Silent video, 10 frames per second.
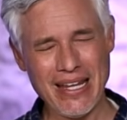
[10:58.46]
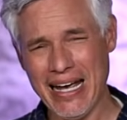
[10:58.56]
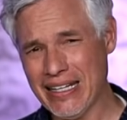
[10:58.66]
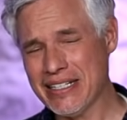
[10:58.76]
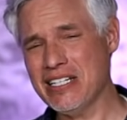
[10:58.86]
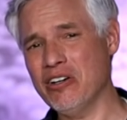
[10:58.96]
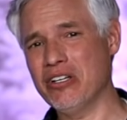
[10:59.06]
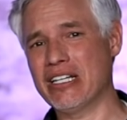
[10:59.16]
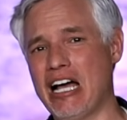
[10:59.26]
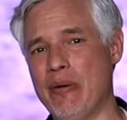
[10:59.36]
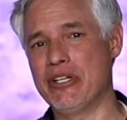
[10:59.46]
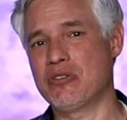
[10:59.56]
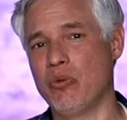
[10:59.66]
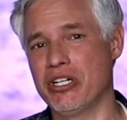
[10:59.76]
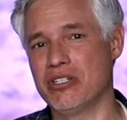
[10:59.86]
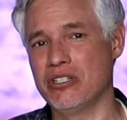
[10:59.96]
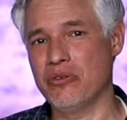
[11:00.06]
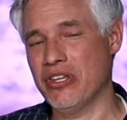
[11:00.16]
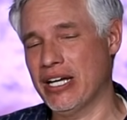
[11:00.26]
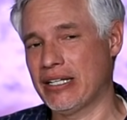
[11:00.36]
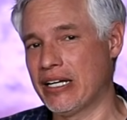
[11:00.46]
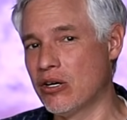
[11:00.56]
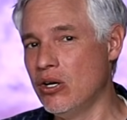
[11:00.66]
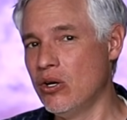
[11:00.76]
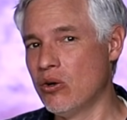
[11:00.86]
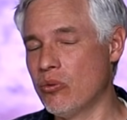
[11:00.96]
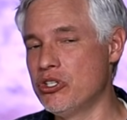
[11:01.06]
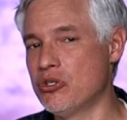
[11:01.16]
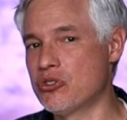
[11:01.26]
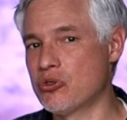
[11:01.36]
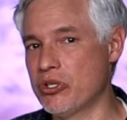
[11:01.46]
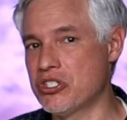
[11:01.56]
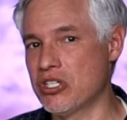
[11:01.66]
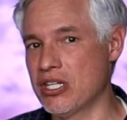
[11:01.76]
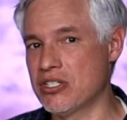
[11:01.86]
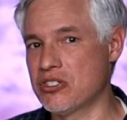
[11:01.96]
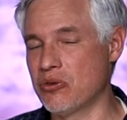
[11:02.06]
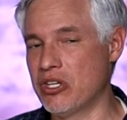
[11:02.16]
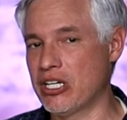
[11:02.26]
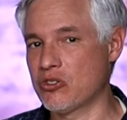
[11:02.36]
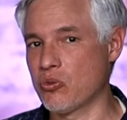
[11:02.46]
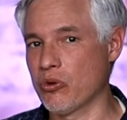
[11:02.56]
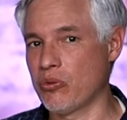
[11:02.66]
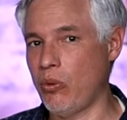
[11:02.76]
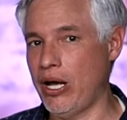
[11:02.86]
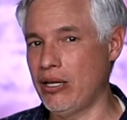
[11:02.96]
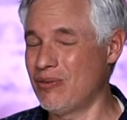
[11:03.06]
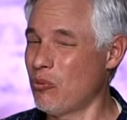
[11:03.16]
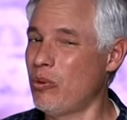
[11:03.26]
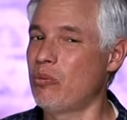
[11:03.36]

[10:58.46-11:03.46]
I'd like to hear in the comments what you think. Like, would you switch to this? Do you think it's worthwhile? And what,